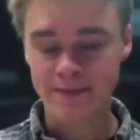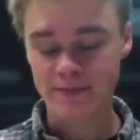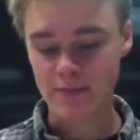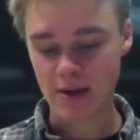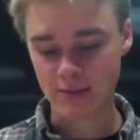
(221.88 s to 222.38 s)

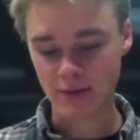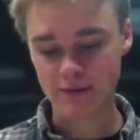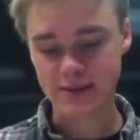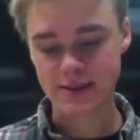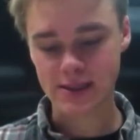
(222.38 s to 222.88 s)
member of
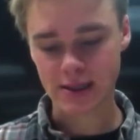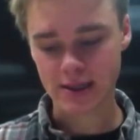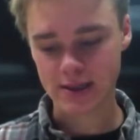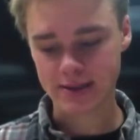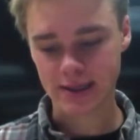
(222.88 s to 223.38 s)
the
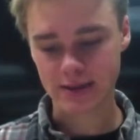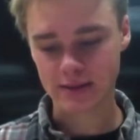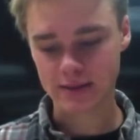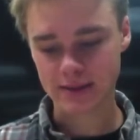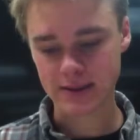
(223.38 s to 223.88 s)
CIA
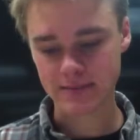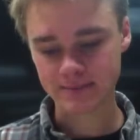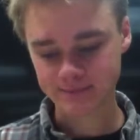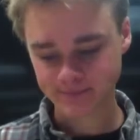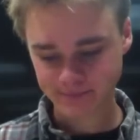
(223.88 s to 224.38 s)
technical team.
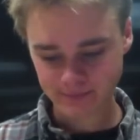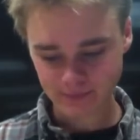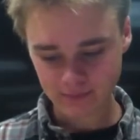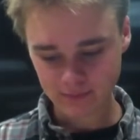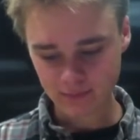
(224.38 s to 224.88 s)

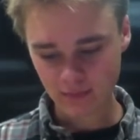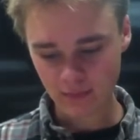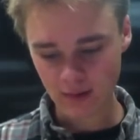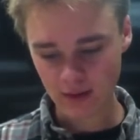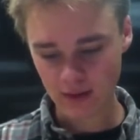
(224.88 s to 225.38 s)

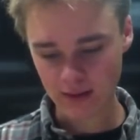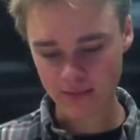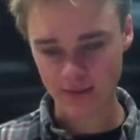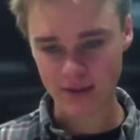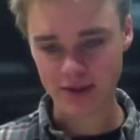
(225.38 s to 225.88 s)
A
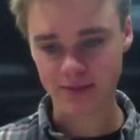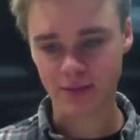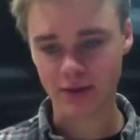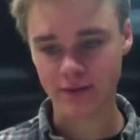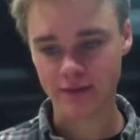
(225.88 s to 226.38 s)
major
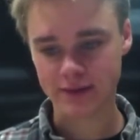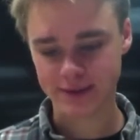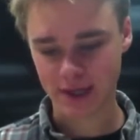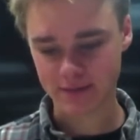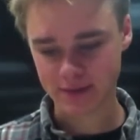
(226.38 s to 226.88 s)
point of this
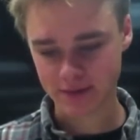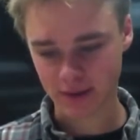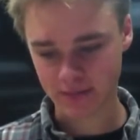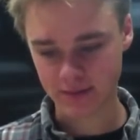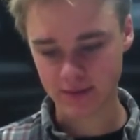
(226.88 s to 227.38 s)
chapter
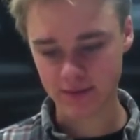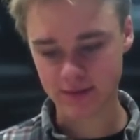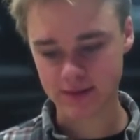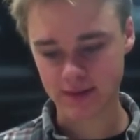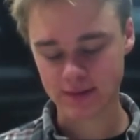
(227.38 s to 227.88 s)
2,
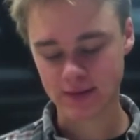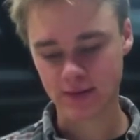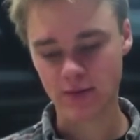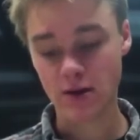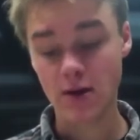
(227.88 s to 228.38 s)
is
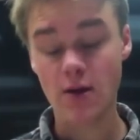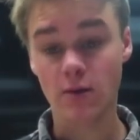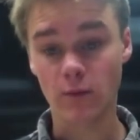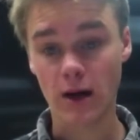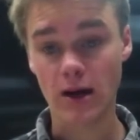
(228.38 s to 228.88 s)
also
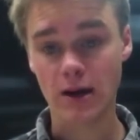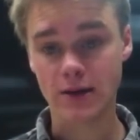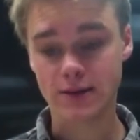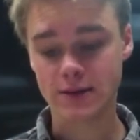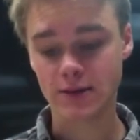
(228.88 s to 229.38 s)
why
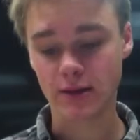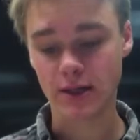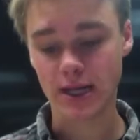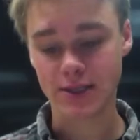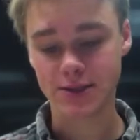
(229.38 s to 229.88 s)
Snowden
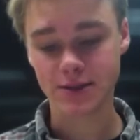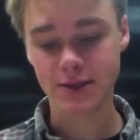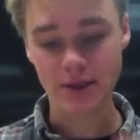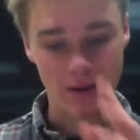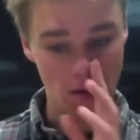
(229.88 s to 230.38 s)
actually